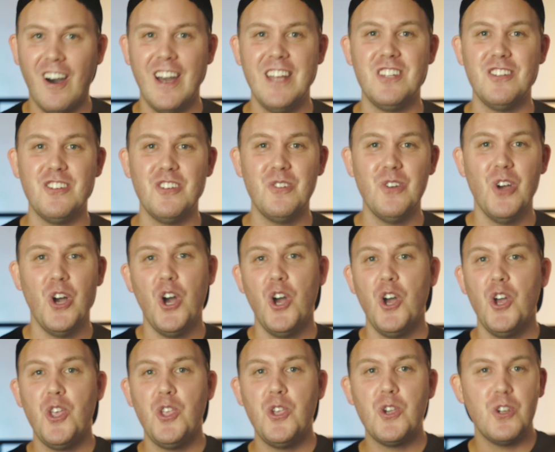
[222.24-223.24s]
I do,
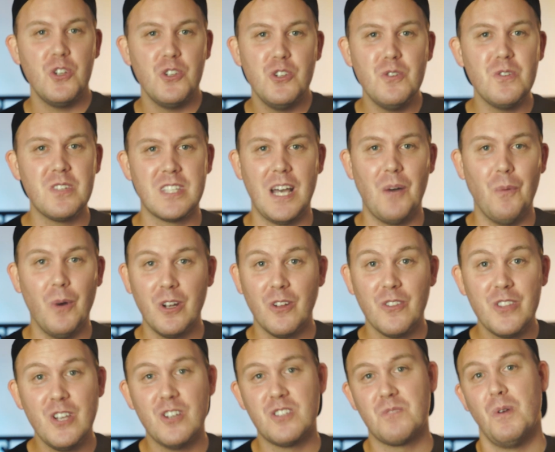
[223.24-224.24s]
you can use that one
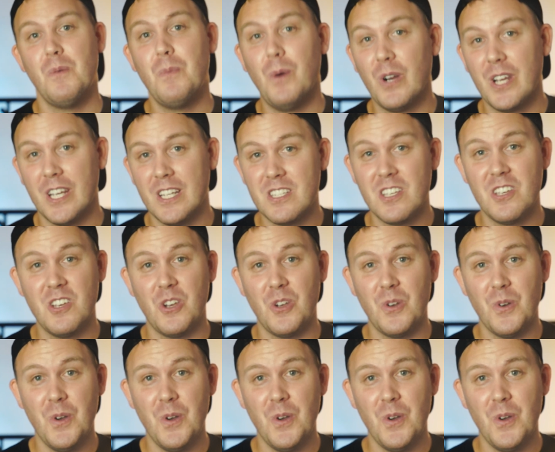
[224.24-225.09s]
on the OSMO Pocket 2.